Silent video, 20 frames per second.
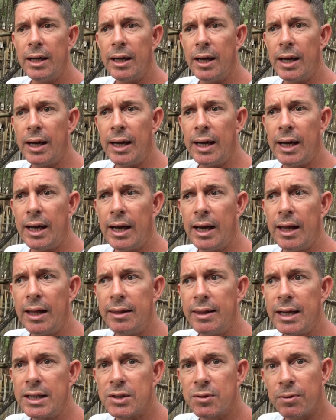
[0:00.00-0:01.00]

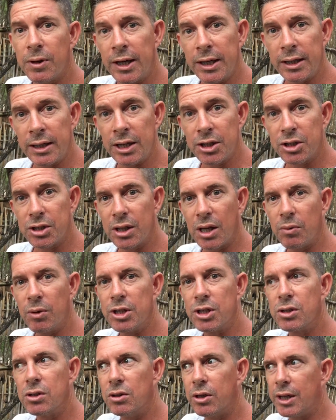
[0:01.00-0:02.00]
that's fine initially. We're
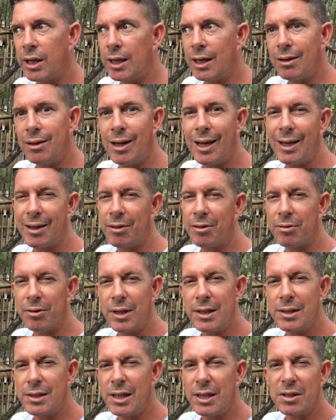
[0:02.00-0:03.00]
just looking at like
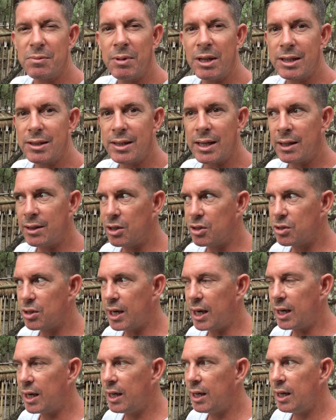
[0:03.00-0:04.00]
3-6 months down the
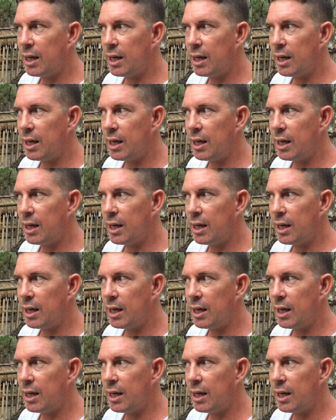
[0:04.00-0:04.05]
track.